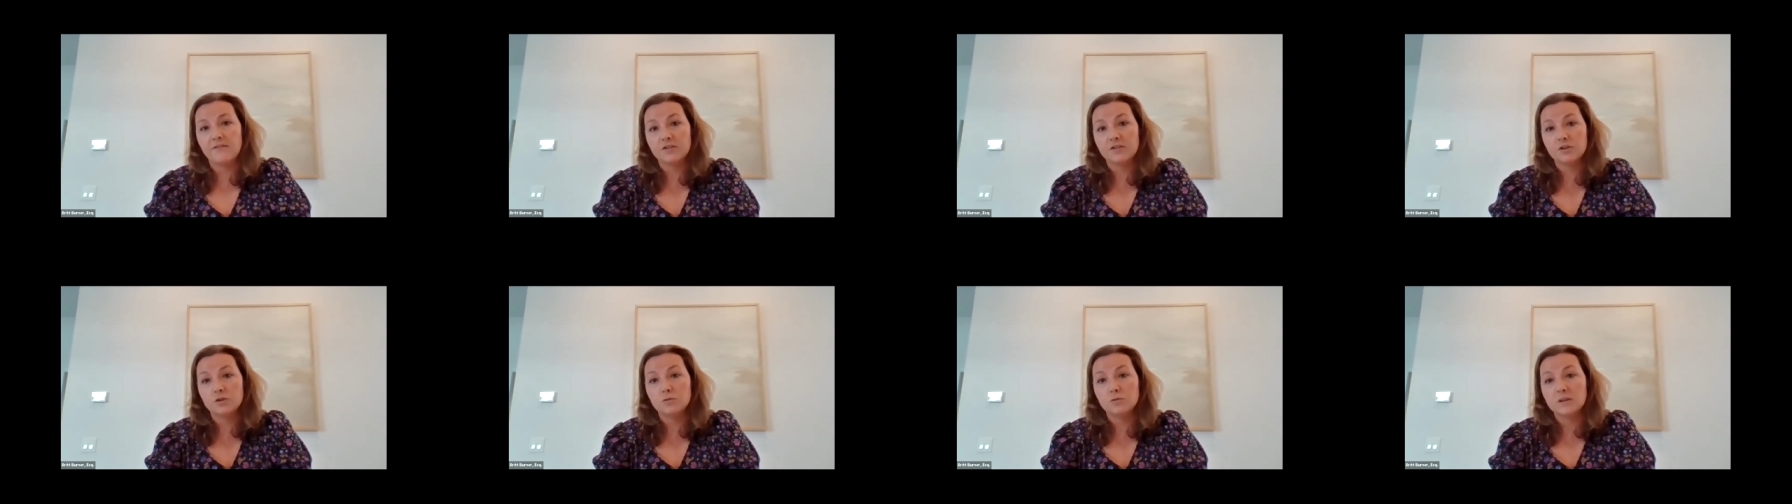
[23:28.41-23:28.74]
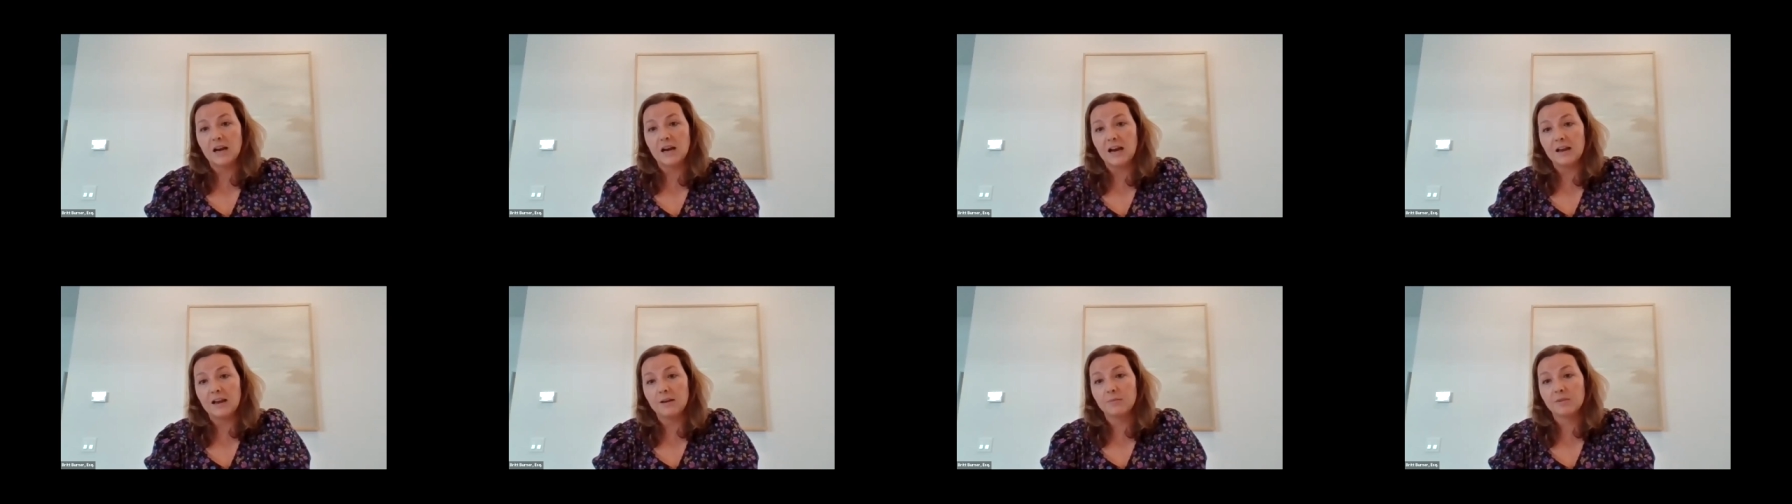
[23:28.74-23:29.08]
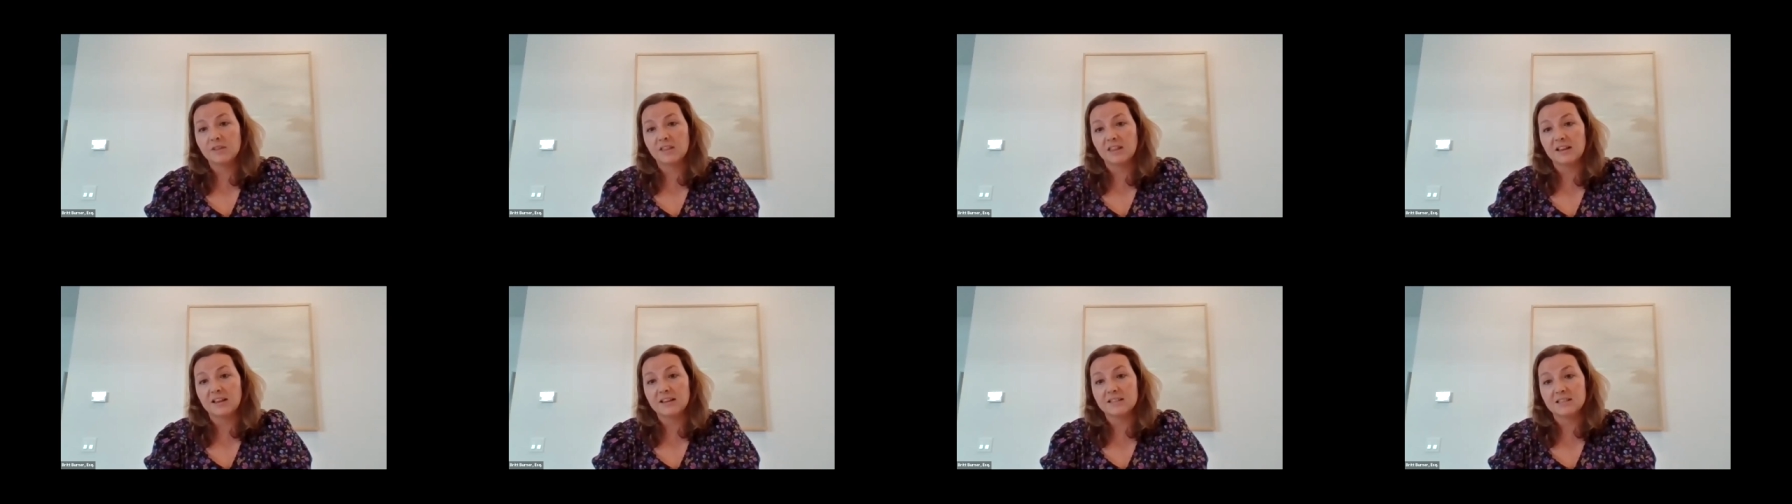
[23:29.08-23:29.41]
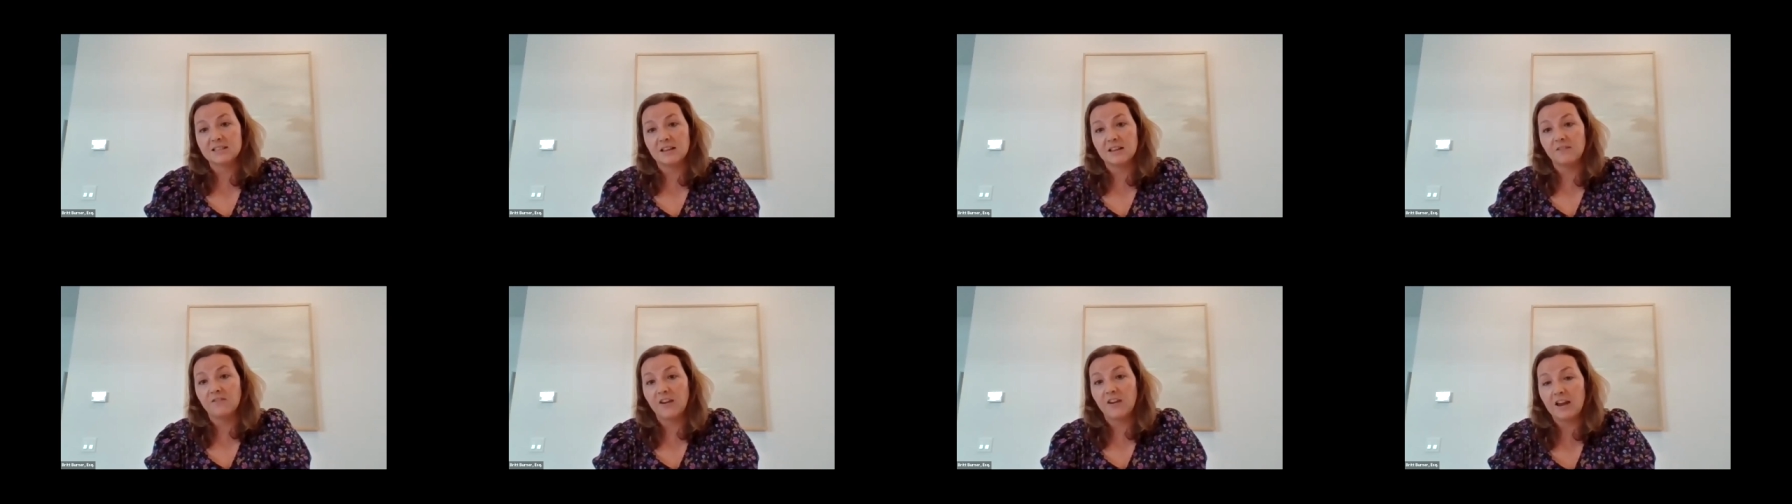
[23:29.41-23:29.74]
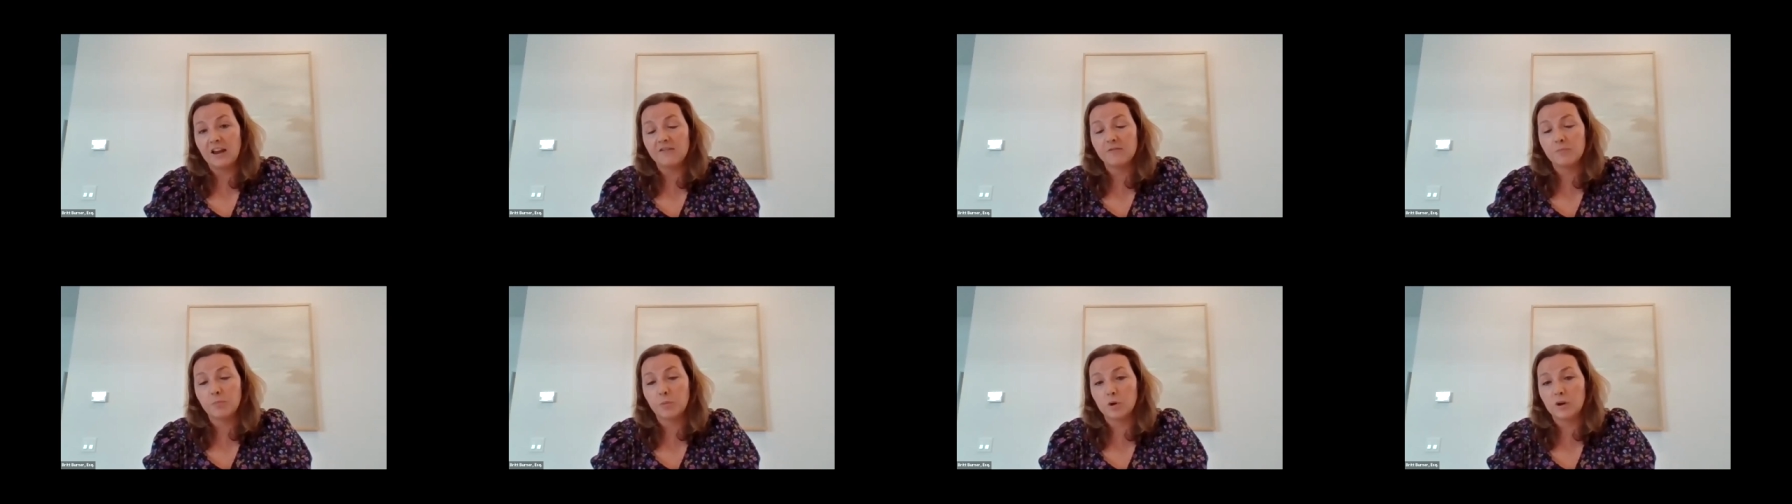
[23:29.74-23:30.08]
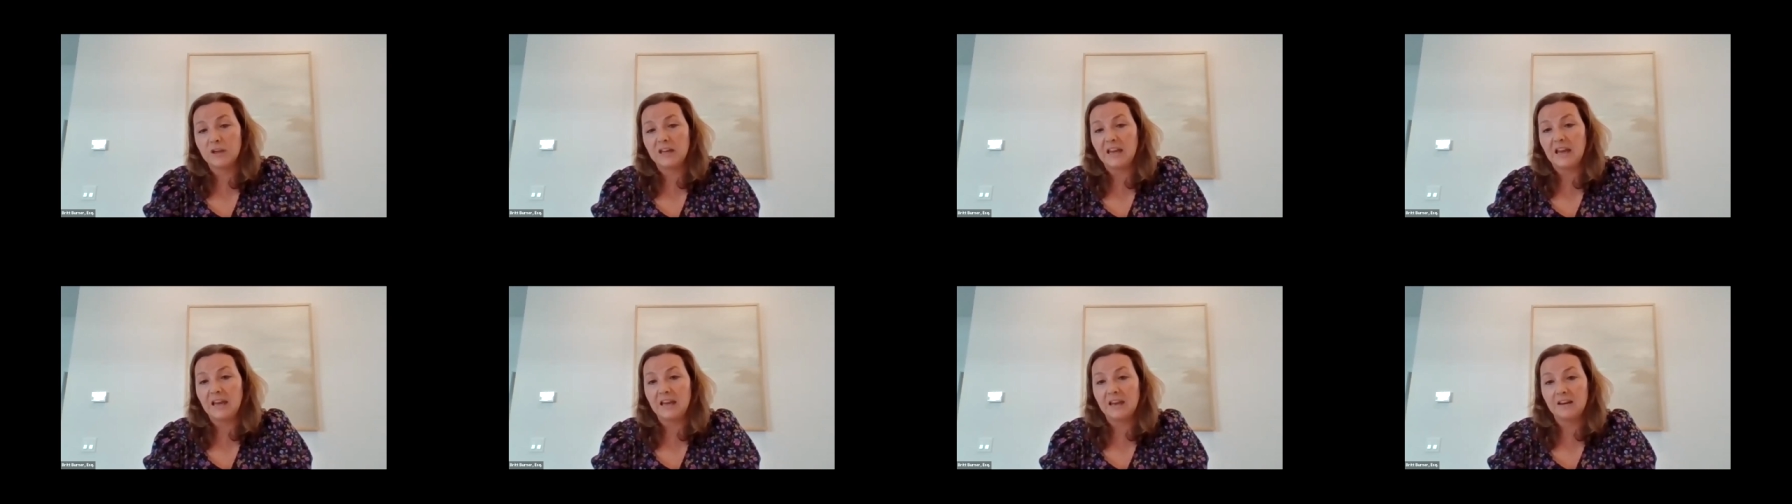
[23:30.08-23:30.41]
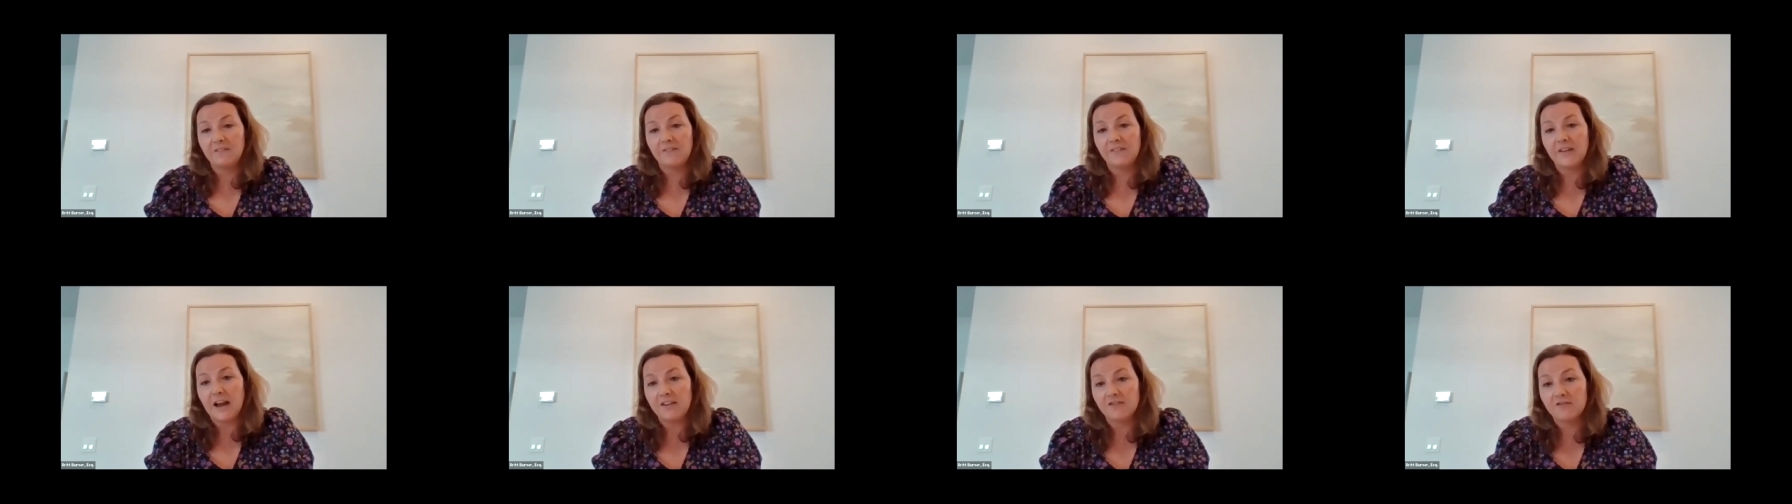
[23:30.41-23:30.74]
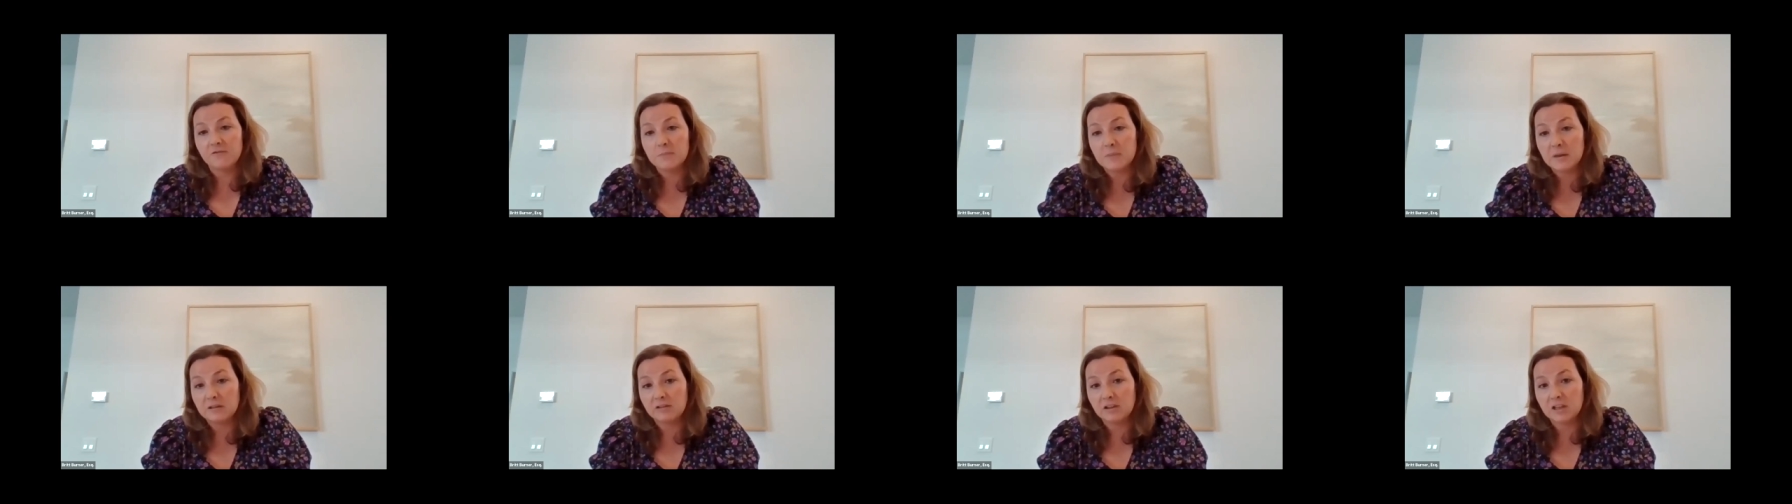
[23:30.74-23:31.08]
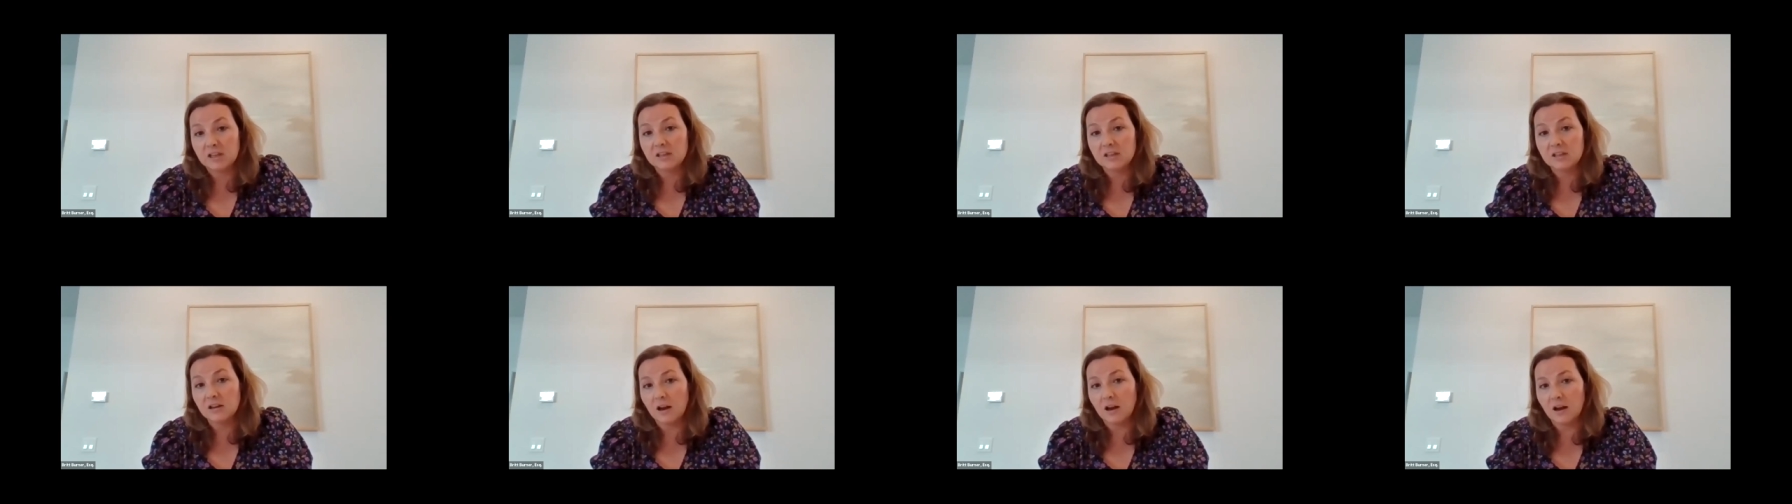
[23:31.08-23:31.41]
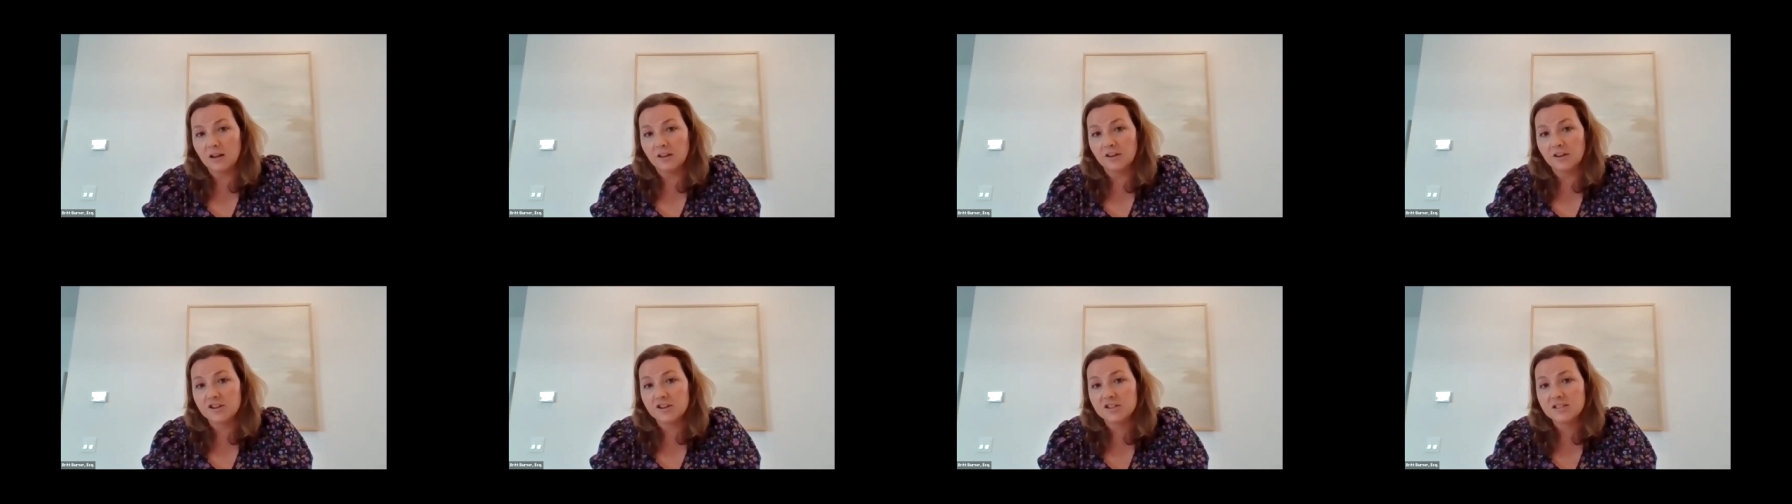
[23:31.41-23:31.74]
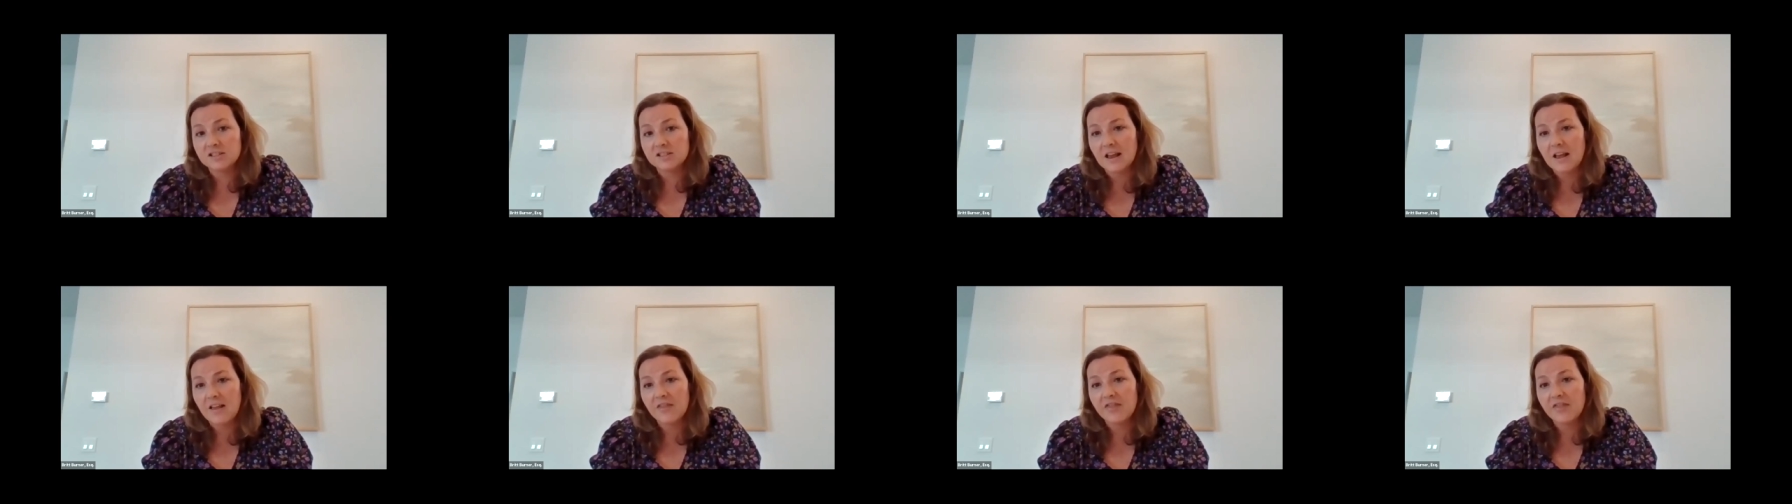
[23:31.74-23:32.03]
you die with less than five point eight five million dollars,